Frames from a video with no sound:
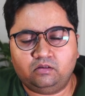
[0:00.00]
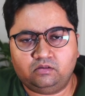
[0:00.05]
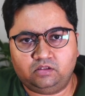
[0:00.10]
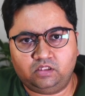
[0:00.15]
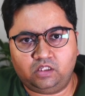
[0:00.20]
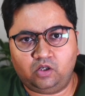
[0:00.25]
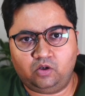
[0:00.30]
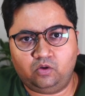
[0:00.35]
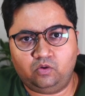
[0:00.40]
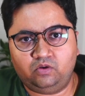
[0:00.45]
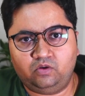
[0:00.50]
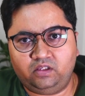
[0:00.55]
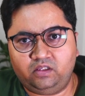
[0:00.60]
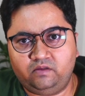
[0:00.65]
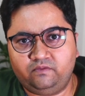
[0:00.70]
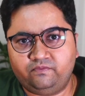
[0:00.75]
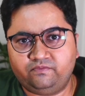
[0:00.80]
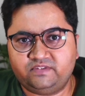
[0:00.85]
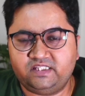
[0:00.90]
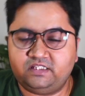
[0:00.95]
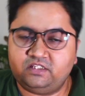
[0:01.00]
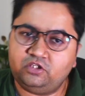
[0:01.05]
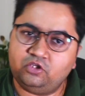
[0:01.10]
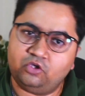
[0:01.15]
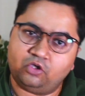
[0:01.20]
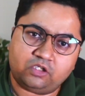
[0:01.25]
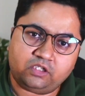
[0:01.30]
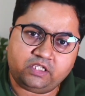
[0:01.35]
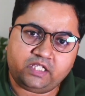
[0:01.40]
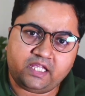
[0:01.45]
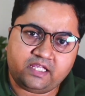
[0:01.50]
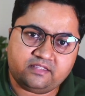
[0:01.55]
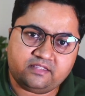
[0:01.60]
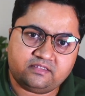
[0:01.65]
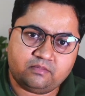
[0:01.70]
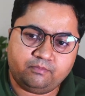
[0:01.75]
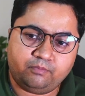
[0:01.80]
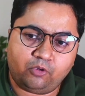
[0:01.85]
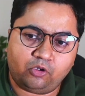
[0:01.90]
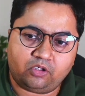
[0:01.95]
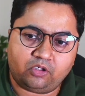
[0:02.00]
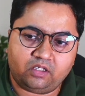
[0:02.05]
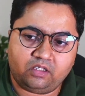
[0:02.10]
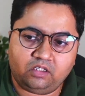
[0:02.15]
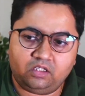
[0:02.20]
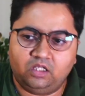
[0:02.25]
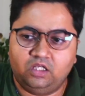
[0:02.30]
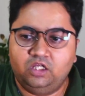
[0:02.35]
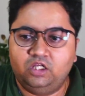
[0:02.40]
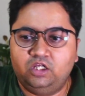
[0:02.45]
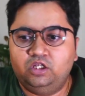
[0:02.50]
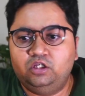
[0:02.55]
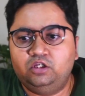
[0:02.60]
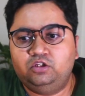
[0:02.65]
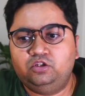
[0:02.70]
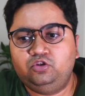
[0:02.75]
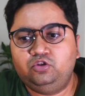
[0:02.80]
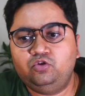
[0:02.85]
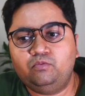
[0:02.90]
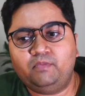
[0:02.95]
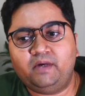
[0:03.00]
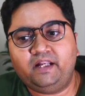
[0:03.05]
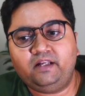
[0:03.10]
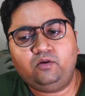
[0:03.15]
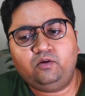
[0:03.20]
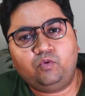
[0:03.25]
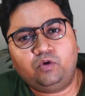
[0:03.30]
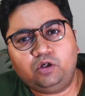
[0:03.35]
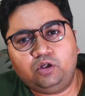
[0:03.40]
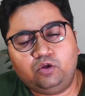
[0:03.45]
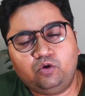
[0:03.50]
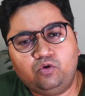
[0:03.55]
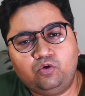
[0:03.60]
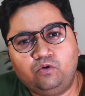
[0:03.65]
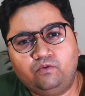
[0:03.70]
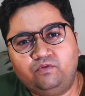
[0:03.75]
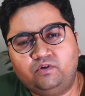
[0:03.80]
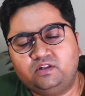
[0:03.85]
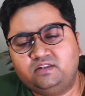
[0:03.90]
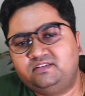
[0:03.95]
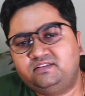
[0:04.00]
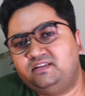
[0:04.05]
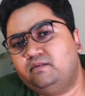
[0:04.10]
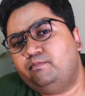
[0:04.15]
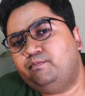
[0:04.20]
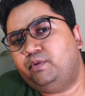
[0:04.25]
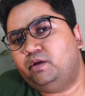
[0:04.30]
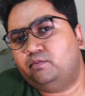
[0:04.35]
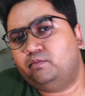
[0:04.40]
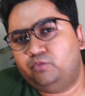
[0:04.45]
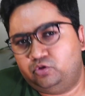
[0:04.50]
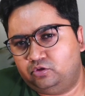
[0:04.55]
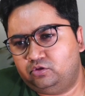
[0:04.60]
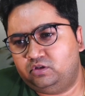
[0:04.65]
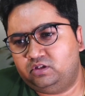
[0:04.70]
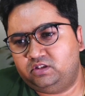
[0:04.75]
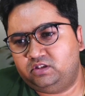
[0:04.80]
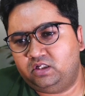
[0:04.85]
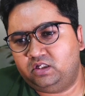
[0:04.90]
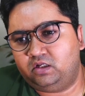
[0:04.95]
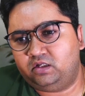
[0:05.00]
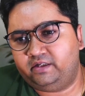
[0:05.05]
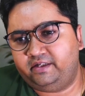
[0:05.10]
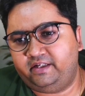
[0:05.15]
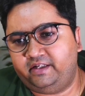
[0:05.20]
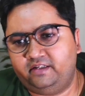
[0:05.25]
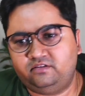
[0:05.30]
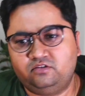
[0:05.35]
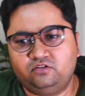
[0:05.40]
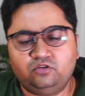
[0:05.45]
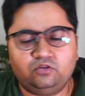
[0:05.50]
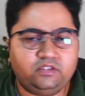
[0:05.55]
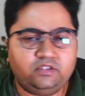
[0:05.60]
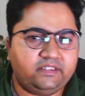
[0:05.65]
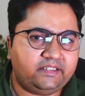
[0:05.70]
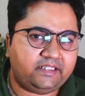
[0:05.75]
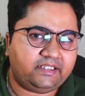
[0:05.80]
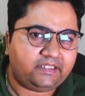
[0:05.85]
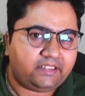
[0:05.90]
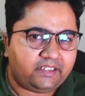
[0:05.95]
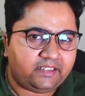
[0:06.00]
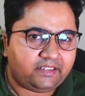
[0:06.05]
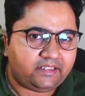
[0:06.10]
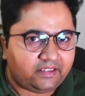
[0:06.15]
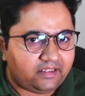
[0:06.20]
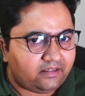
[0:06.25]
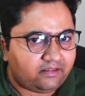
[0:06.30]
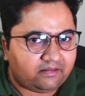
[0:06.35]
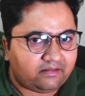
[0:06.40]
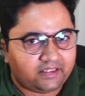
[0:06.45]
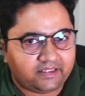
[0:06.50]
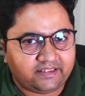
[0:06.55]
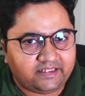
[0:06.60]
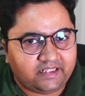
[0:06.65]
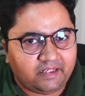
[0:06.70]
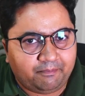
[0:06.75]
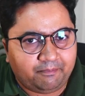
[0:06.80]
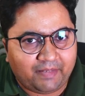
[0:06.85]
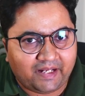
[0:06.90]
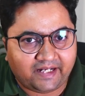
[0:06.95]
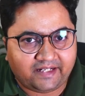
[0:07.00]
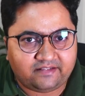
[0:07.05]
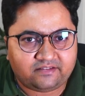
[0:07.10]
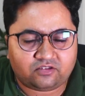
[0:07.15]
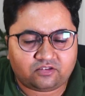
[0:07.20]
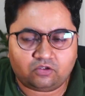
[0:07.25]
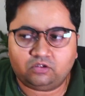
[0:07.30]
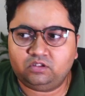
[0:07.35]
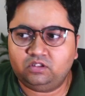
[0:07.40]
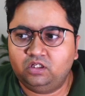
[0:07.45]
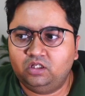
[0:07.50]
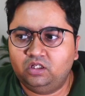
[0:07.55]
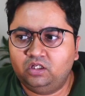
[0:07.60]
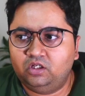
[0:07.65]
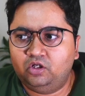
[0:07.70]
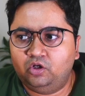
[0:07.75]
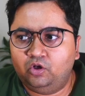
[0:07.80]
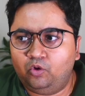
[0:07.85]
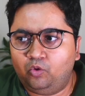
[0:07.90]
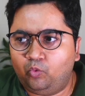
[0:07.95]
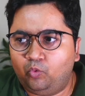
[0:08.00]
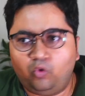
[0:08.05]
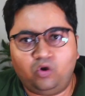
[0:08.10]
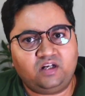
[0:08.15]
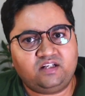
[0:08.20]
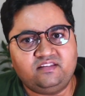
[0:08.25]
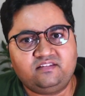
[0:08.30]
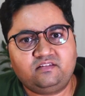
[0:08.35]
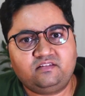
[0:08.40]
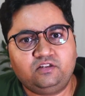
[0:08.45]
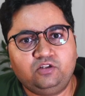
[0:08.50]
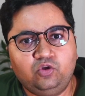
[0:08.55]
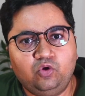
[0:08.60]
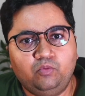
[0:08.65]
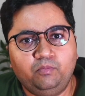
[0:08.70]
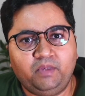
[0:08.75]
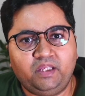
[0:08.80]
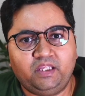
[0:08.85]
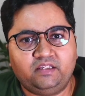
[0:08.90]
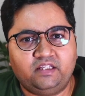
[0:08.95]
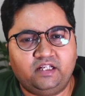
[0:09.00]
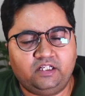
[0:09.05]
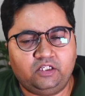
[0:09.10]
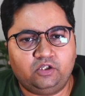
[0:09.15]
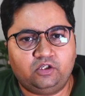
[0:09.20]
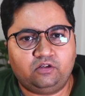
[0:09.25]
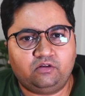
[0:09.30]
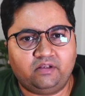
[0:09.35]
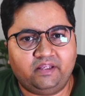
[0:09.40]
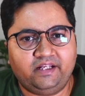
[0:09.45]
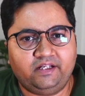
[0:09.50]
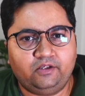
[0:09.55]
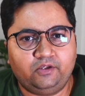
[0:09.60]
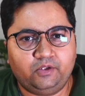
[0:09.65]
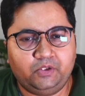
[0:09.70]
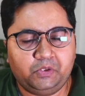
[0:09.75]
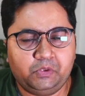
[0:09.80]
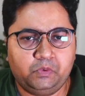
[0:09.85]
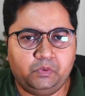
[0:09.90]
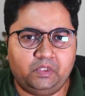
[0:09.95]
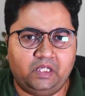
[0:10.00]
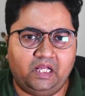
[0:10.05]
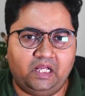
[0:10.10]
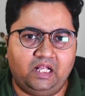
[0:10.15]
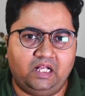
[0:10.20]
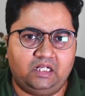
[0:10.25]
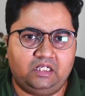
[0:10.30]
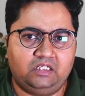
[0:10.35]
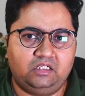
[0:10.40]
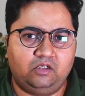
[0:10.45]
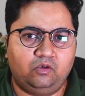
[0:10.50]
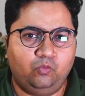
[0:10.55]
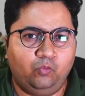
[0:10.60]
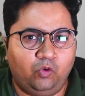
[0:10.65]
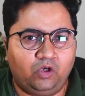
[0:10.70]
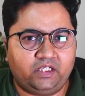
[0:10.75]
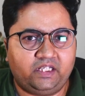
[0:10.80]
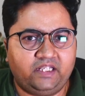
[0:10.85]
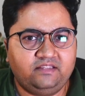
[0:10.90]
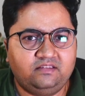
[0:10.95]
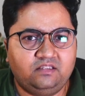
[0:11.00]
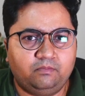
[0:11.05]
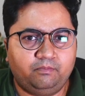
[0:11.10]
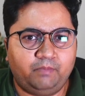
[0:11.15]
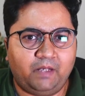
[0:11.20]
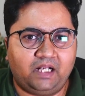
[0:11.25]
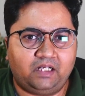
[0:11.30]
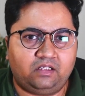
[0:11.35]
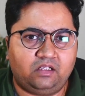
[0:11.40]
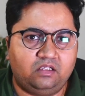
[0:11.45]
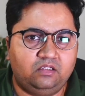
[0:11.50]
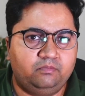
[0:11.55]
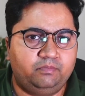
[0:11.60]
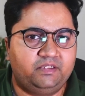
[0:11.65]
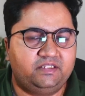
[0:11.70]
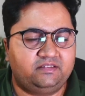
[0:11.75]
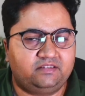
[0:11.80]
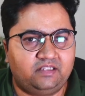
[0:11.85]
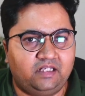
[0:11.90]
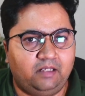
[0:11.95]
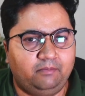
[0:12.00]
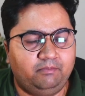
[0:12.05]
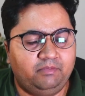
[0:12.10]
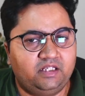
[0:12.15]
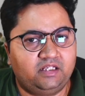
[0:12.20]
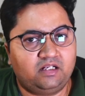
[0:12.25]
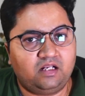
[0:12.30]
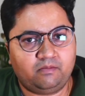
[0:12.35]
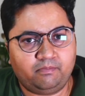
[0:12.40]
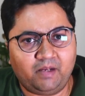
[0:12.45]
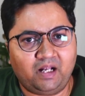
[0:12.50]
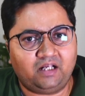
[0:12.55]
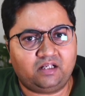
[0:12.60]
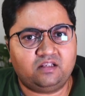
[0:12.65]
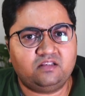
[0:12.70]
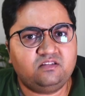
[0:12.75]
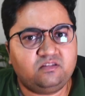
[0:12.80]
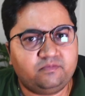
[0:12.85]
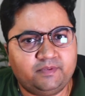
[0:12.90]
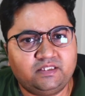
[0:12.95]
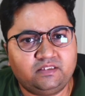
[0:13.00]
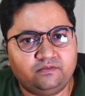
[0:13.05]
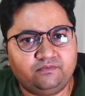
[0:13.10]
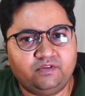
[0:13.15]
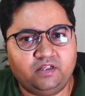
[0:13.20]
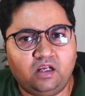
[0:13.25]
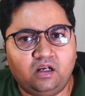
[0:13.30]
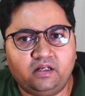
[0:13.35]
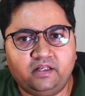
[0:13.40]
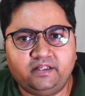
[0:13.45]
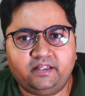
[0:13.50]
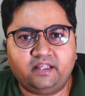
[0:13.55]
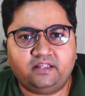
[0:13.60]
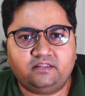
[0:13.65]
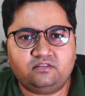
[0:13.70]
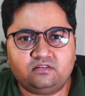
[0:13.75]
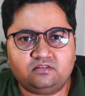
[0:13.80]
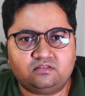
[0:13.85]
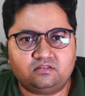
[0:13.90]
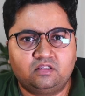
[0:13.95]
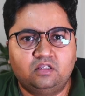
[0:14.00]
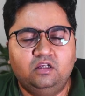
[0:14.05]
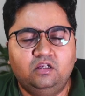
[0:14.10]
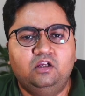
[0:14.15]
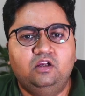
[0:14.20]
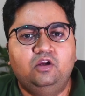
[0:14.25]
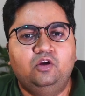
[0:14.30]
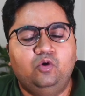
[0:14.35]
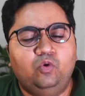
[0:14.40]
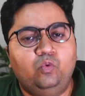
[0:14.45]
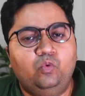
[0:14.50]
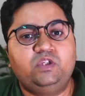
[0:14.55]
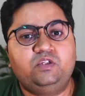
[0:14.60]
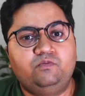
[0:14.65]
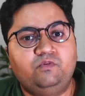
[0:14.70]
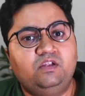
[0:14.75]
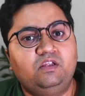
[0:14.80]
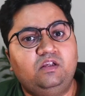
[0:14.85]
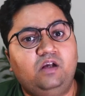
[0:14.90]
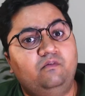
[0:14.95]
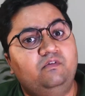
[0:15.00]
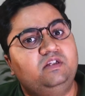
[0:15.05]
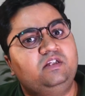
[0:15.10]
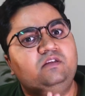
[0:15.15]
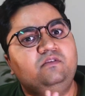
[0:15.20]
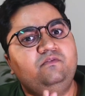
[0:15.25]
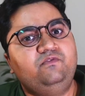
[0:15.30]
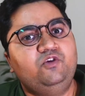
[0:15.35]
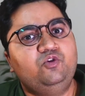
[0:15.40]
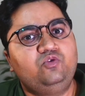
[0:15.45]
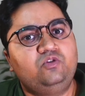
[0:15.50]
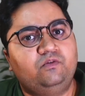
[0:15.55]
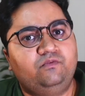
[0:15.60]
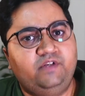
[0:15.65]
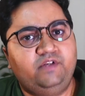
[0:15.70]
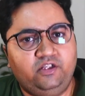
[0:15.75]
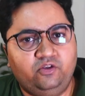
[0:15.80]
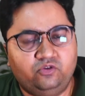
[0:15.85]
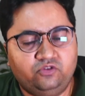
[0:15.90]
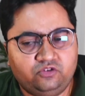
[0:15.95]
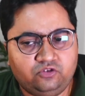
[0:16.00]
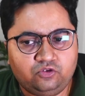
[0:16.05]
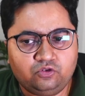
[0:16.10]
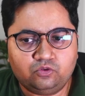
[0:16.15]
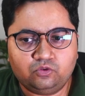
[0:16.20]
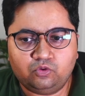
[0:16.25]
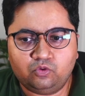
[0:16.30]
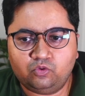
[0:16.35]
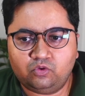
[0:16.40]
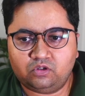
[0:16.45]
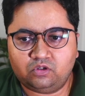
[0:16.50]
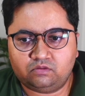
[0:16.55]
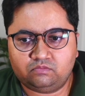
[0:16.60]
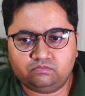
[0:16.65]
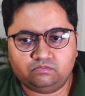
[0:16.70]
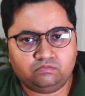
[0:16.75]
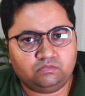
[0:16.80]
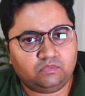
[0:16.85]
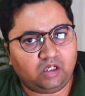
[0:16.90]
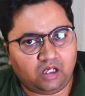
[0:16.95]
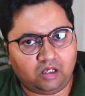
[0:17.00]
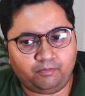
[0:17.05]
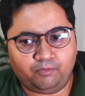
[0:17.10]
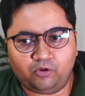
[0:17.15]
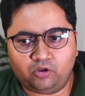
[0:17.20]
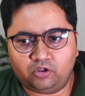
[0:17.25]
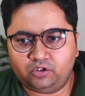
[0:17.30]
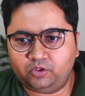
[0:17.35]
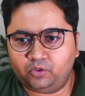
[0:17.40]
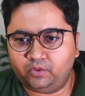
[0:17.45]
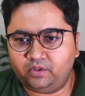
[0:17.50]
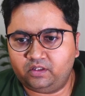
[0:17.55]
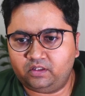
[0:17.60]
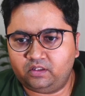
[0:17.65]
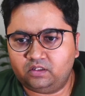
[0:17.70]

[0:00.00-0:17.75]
Now, if security is important, you might want to go for a simpler monolithic architecture. So it really depends on what's the domain that you're trying to do and what is the pattern prescribed. There are pattern specific architectures which we'll cover in future videos to hook up onto it.